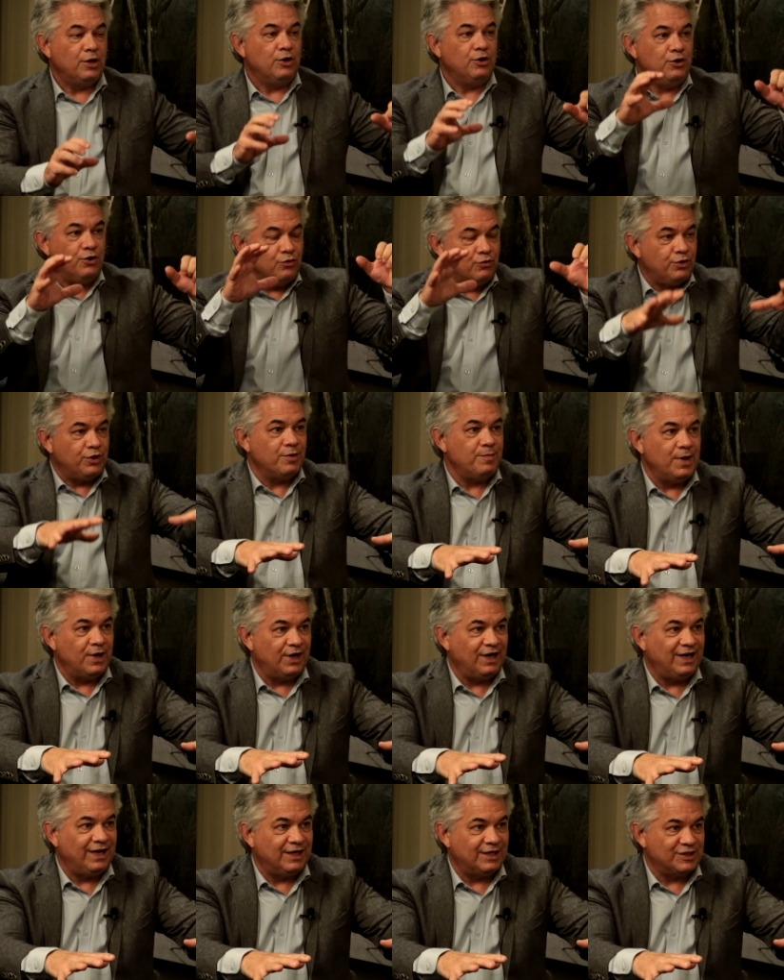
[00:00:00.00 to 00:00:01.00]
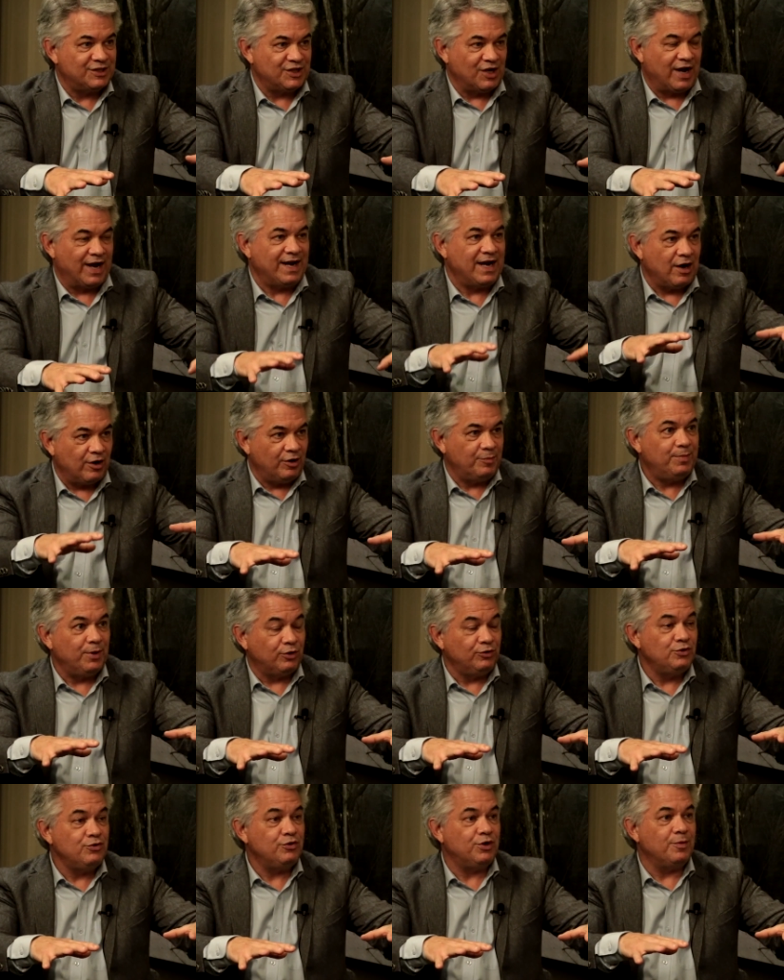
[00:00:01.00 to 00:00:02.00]
New community design, how to
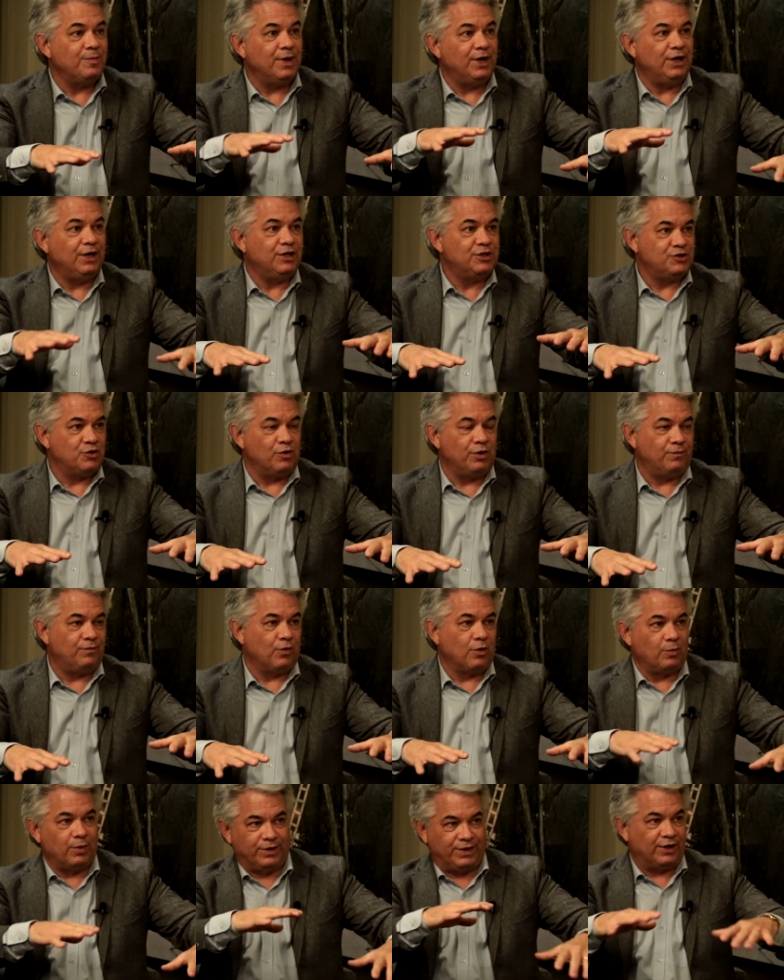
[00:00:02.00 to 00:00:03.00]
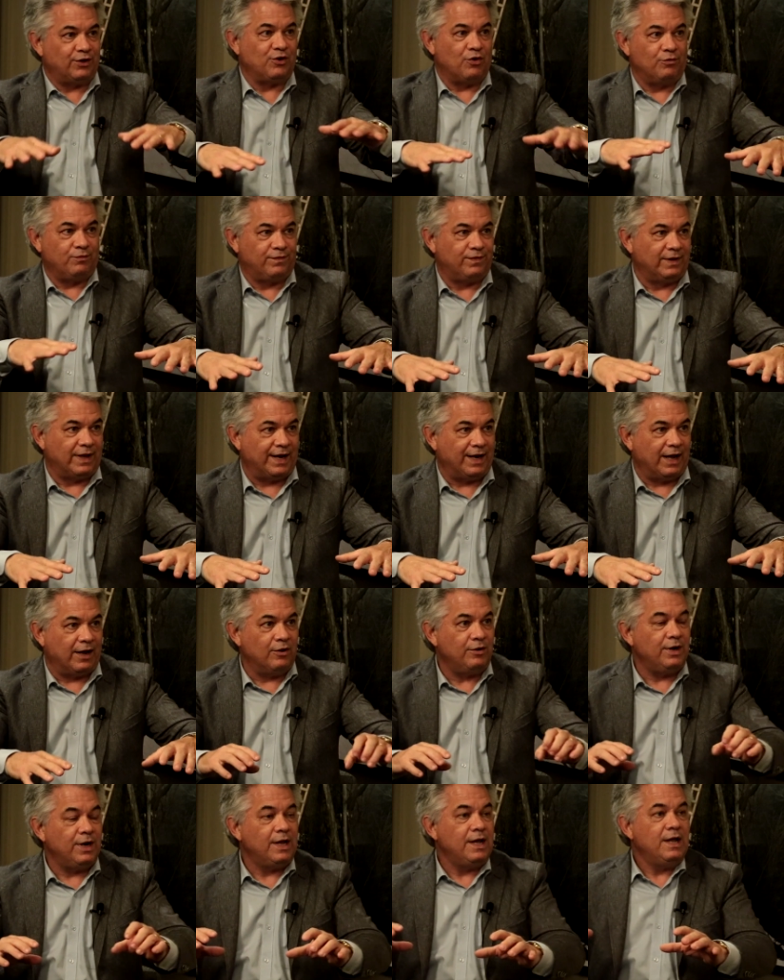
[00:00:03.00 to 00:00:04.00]
build new communities going forward that don't flood
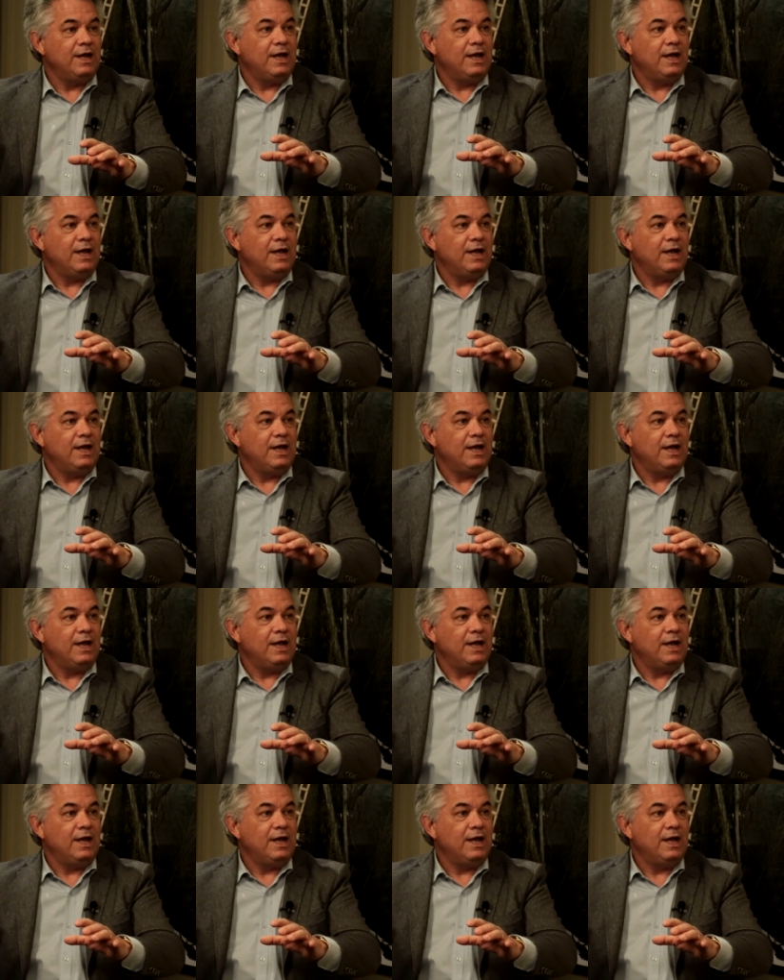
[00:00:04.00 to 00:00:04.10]
out,